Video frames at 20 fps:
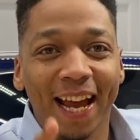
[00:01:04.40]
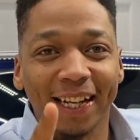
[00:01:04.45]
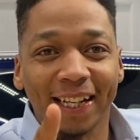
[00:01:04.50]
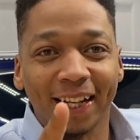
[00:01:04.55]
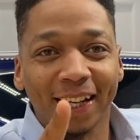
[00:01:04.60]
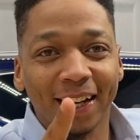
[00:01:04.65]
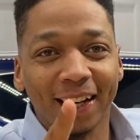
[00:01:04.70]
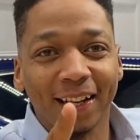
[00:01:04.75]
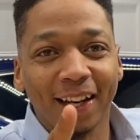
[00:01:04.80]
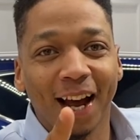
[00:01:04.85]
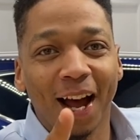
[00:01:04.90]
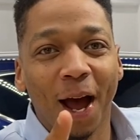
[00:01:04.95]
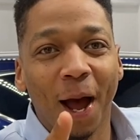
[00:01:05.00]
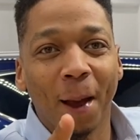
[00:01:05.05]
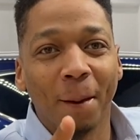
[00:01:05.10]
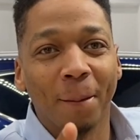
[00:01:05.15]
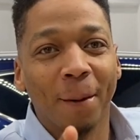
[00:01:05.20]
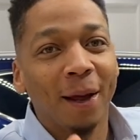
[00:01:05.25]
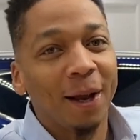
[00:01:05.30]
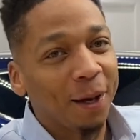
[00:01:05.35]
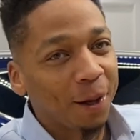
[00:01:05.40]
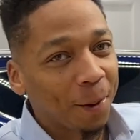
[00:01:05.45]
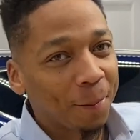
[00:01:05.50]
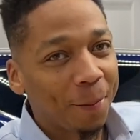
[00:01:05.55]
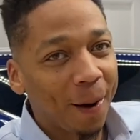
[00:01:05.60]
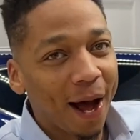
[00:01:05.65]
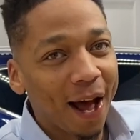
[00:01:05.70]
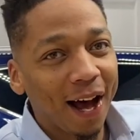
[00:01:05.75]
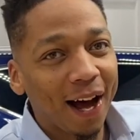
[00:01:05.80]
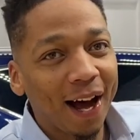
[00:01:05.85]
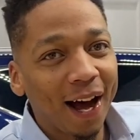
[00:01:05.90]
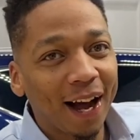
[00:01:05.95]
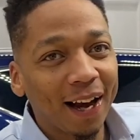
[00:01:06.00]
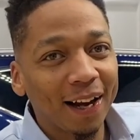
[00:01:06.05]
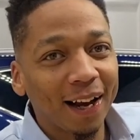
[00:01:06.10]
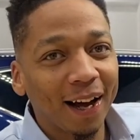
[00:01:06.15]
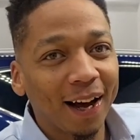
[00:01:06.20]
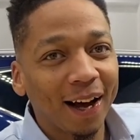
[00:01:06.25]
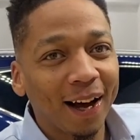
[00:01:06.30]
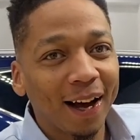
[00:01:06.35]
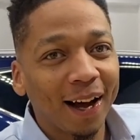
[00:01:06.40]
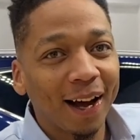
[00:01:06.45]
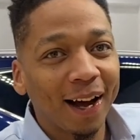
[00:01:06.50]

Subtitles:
is a good time to buy a Honda.